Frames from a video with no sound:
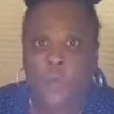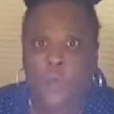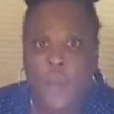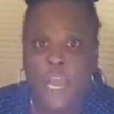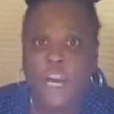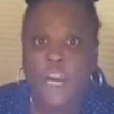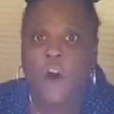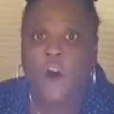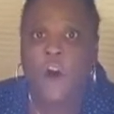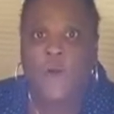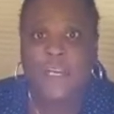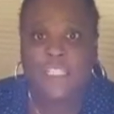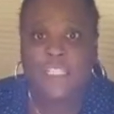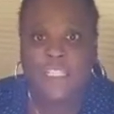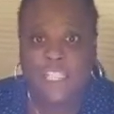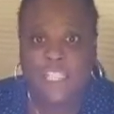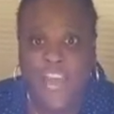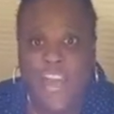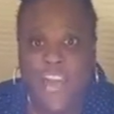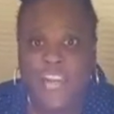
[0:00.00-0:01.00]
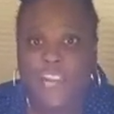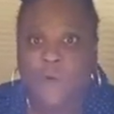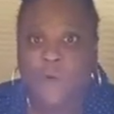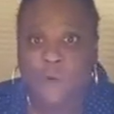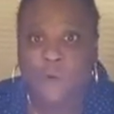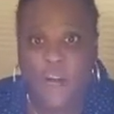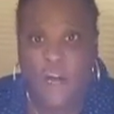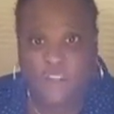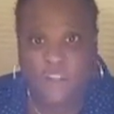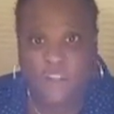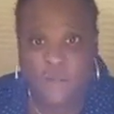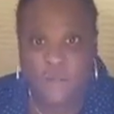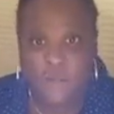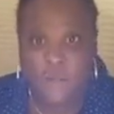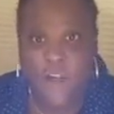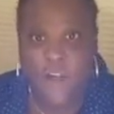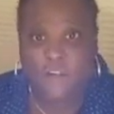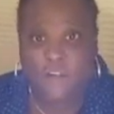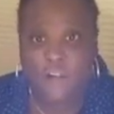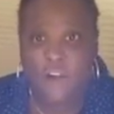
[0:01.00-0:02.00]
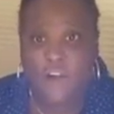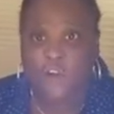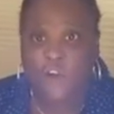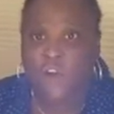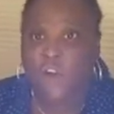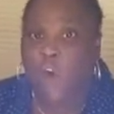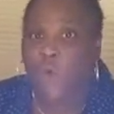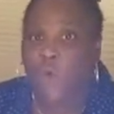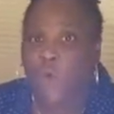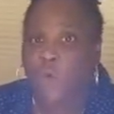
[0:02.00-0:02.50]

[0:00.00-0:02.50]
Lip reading: we know exactly what to research.